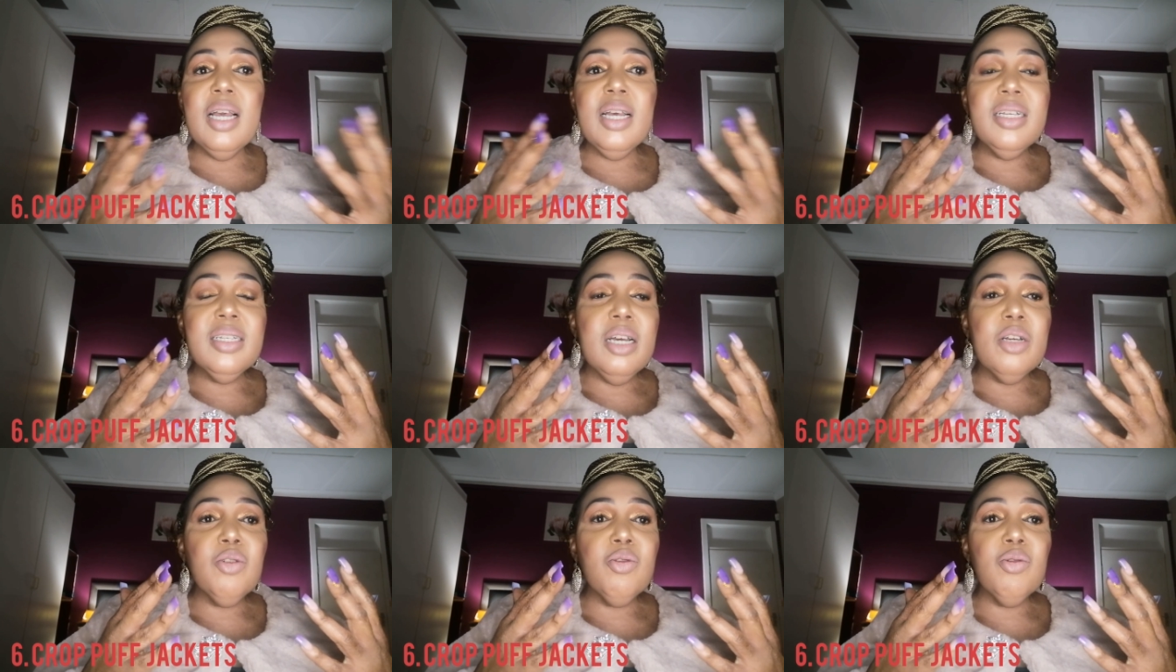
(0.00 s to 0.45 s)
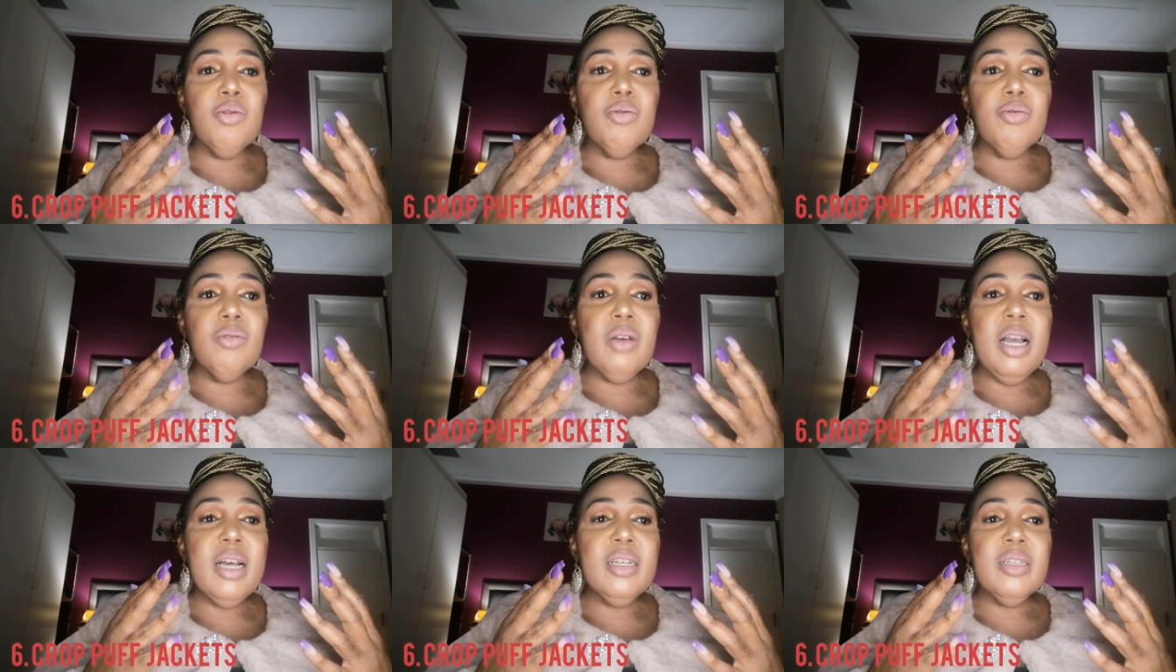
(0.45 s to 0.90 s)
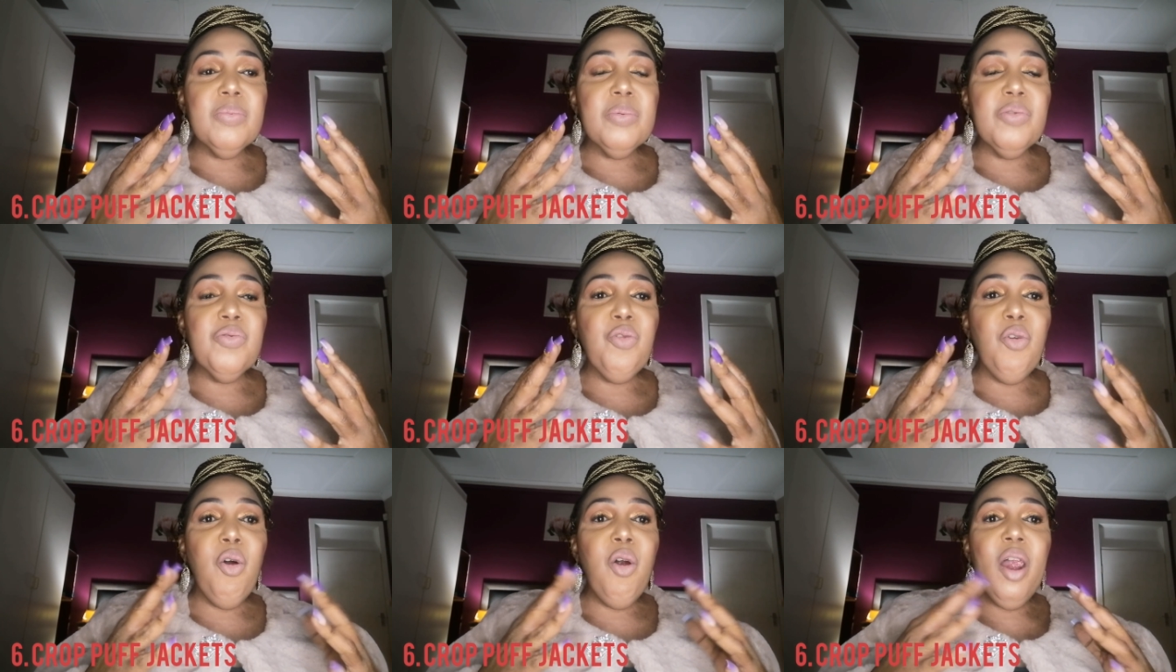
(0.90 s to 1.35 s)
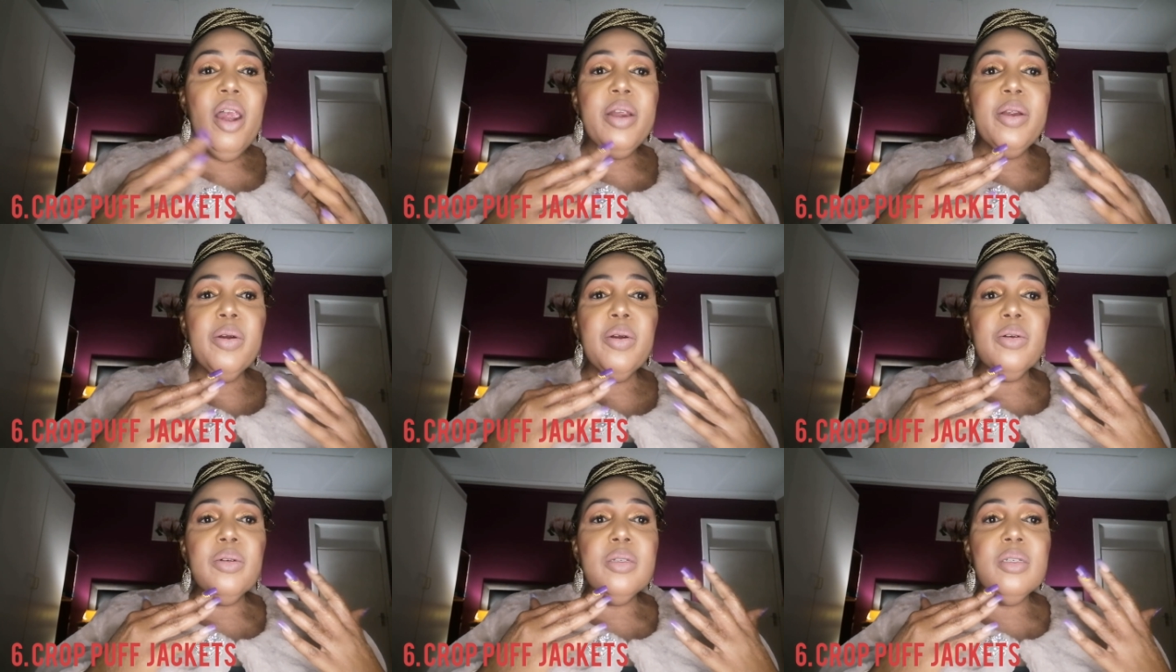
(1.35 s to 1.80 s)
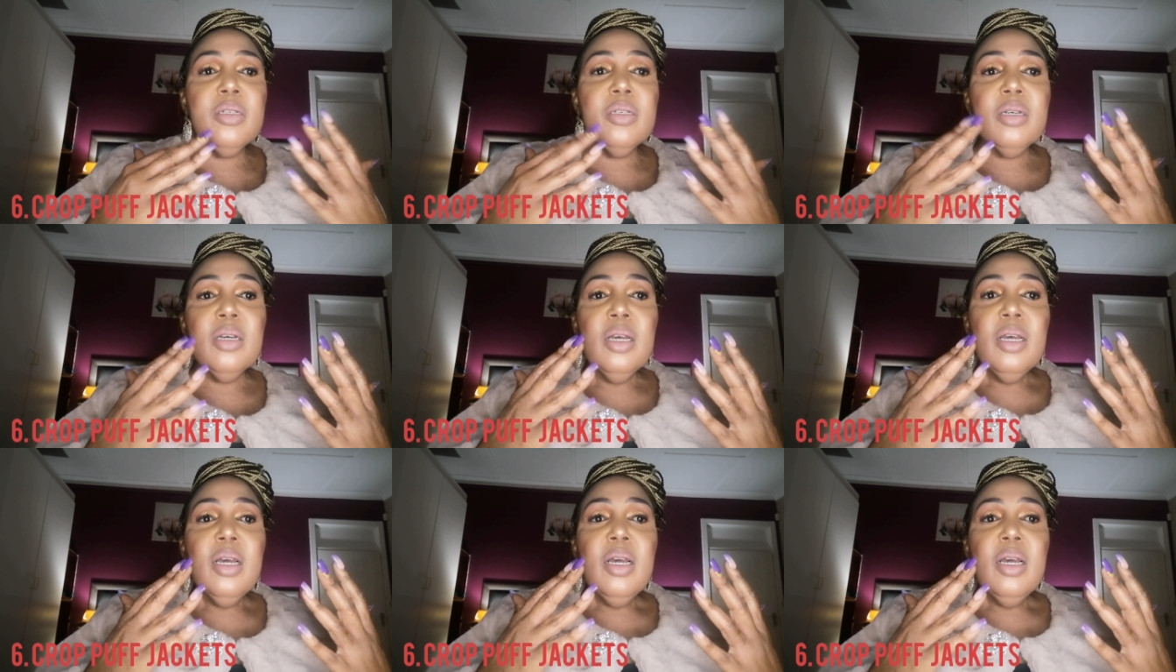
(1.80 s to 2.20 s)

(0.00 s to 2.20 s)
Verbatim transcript: as i told you guys before i don't